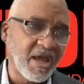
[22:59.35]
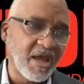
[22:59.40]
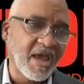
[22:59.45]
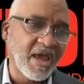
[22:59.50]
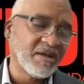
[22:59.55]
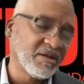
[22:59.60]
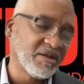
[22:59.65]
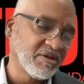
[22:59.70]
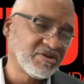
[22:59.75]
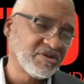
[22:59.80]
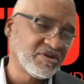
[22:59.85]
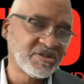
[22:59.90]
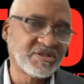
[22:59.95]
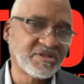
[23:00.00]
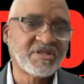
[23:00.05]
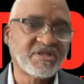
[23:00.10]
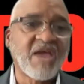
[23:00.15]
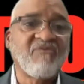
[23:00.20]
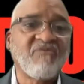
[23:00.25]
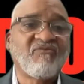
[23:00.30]
and to
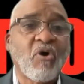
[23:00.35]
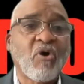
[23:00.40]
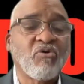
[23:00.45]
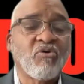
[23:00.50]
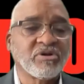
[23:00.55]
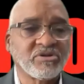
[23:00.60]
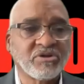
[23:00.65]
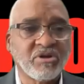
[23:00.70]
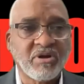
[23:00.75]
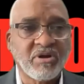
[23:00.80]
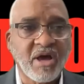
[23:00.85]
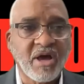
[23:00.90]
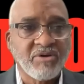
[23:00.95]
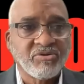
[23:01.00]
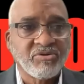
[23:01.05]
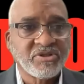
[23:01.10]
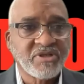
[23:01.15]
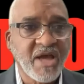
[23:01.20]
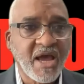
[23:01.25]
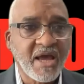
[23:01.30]
stay focused on
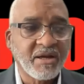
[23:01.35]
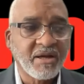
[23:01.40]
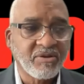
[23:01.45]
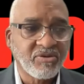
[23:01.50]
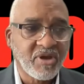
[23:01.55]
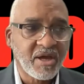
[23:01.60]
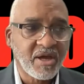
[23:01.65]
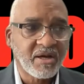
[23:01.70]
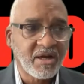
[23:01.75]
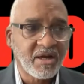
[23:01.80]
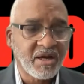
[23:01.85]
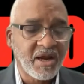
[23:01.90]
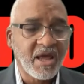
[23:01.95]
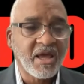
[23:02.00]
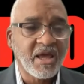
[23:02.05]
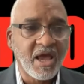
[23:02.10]
understanding that